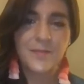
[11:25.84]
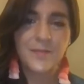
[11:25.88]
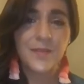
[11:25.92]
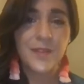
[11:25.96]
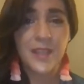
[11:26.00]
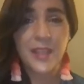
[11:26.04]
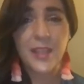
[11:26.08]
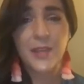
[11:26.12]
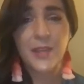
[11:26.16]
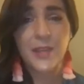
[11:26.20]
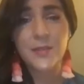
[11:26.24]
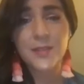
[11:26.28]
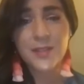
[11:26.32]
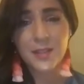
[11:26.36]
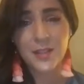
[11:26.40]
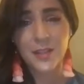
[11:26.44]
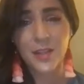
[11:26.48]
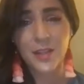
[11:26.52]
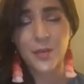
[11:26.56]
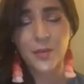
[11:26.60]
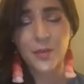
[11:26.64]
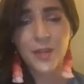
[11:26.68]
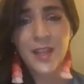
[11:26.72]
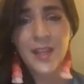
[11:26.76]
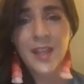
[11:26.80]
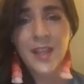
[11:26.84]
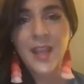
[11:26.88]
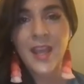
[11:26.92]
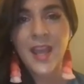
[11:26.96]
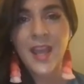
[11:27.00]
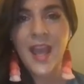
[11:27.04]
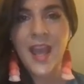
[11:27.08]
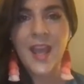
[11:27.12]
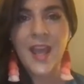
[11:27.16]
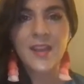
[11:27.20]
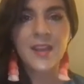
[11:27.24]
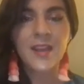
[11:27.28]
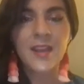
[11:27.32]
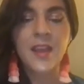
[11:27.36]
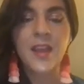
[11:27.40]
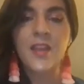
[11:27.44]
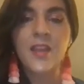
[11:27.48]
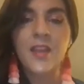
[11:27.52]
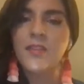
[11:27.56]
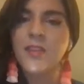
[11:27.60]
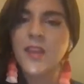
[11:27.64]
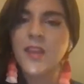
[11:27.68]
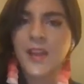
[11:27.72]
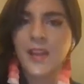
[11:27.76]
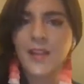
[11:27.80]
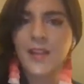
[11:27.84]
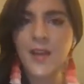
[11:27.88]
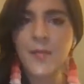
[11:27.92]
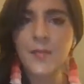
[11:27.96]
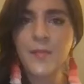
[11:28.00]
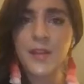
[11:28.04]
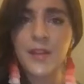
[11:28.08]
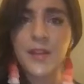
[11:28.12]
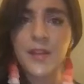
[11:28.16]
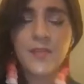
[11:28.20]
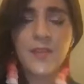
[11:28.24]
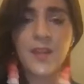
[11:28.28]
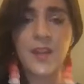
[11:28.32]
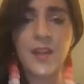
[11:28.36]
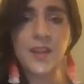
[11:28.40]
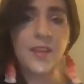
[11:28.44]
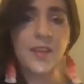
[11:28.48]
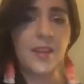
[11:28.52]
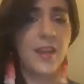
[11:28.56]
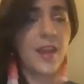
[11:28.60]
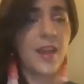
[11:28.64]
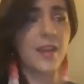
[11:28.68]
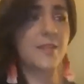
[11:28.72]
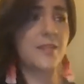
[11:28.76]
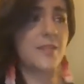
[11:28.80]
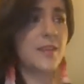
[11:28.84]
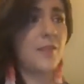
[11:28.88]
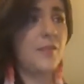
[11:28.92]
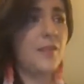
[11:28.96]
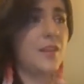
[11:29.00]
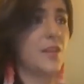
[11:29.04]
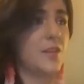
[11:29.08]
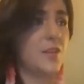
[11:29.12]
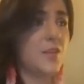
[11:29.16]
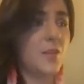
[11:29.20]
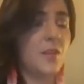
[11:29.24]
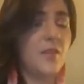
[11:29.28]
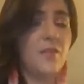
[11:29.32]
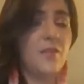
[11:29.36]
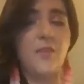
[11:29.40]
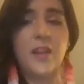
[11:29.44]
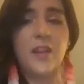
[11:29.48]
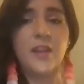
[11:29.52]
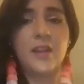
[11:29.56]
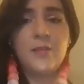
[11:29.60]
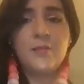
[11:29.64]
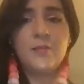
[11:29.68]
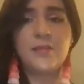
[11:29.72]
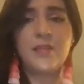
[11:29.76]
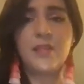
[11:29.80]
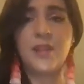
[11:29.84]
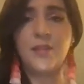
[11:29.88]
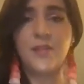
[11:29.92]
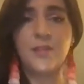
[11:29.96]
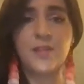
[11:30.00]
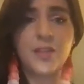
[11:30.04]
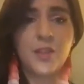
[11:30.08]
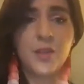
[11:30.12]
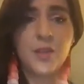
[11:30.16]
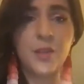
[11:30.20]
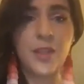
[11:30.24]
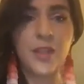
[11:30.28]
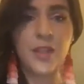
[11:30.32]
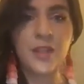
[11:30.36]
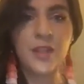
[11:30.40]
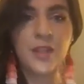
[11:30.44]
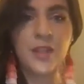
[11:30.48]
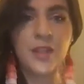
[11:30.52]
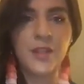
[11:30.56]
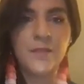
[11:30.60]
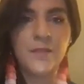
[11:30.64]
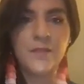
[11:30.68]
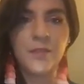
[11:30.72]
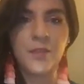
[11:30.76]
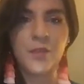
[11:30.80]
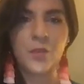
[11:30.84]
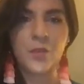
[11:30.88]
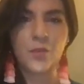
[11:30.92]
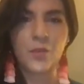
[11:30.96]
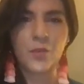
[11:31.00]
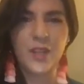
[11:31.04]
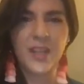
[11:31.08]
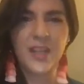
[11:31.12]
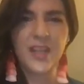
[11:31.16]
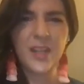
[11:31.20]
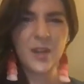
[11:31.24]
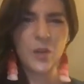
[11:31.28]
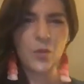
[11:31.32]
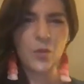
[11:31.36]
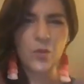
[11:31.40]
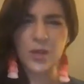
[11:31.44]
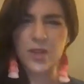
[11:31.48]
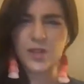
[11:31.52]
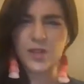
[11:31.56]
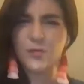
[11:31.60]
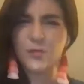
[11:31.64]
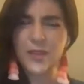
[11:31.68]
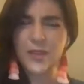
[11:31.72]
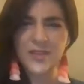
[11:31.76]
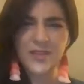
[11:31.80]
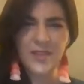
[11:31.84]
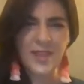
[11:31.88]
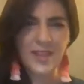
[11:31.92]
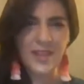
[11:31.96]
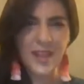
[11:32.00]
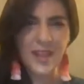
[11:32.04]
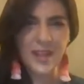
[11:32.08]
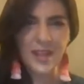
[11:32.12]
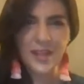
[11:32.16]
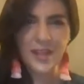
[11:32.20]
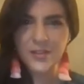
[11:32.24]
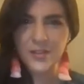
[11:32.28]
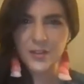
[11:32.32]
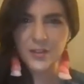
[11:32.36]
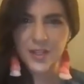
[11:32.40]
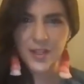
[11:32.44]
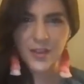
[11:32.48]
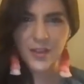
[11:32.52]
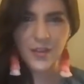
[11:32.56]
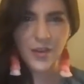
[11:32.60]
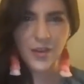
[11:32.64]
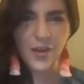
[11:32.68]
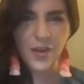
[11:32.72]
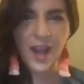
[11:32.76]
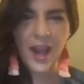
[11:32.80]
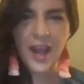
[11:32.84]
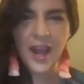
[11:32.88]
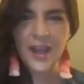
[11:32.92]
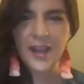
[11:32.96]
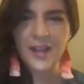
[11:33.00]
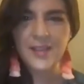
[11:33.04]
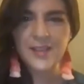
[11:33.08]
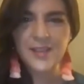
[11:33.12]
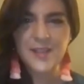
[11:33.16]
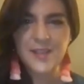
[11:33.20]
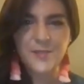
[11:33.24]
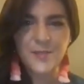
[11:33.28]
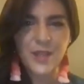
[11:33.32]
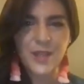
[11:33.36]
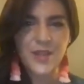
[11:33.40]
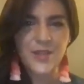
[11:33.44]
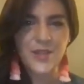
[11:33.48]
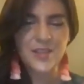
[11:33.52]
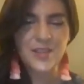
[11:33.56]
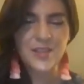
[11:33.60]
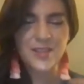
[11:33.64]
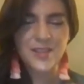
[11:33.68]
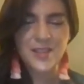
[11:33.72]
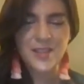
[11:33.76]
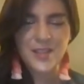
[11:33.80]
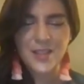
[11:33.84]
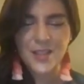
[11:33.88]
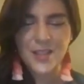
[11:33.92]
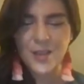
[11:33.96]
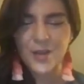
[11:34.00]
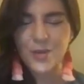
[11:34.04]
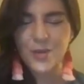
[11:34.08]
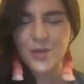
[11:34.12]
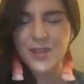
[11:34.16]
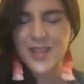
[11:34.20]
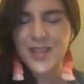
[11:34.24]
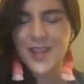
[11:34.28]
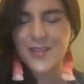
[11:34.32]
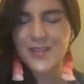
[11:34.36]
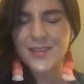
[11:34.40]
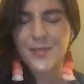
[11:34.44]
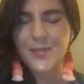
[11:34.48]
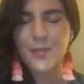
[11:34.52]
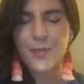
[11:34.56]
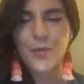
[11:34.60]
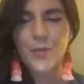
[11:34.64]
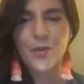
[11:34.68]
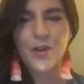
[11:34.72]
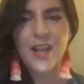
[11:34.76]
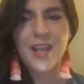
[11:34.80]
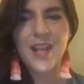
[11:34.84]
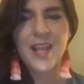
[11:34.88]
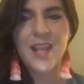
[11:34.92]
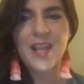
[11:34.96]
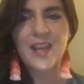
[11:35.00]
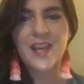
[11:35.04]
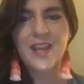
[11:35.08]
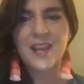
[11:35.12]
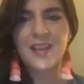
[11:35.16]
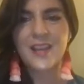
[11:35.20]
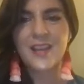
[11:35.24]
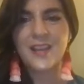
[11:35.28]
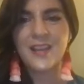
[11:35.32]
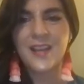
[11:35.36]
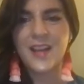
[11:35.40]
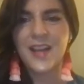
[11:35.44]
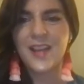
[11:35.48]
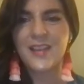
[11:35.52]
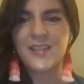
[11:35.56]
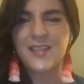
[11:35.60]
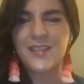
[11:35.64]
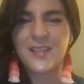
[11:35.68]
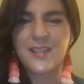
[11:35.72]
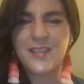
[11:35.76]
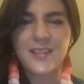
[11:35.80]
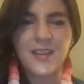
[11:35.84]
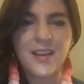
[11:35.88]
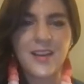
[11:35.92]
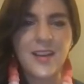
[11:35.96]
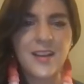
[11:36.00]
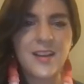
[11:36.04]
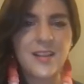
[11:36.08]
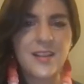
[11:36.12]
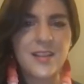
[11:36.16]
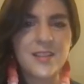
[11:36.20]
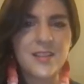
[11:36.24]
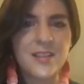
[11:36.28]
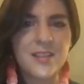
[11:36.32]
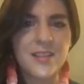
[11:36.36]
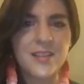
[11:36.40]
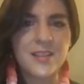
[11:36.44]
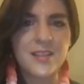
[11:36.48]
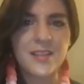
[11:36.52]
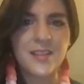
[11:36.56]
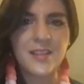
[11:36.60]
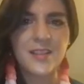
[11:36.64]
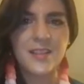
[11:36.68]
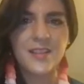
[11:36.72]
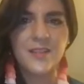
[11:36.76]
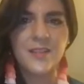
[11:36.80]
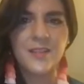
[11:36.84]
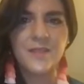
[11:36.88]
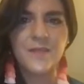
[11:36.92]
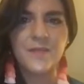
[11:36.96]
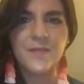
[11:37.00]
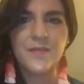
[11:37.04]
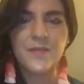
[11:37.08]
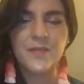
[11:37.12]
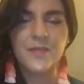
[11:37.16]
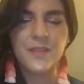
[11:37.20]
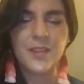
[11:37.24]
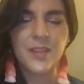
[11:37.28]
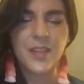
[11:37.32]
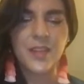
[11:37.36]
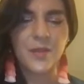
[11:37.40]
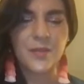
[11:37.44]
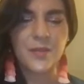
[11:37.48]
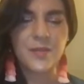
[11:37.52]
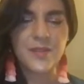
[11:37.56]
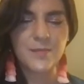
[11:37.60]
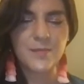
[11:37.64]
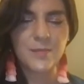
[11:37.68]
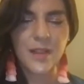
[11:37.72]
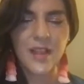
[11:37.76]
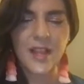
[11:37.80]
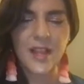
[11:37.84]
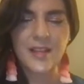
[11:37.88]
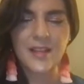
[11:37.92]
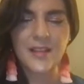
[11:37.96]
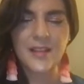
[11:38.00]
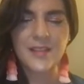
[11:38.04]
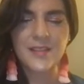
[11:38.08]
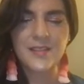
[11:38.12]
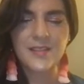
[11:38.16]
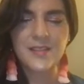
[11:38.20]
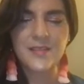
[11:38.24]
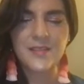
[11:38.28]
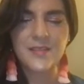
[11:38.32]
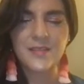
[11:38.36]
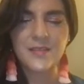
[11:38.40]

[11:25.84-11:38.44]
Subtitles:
He was alone, and the calamity that he excavated to invent himself a duty created a whirlwind that got underneath your eyes, piercing slowly at the brain, at the lungs. It was blindness.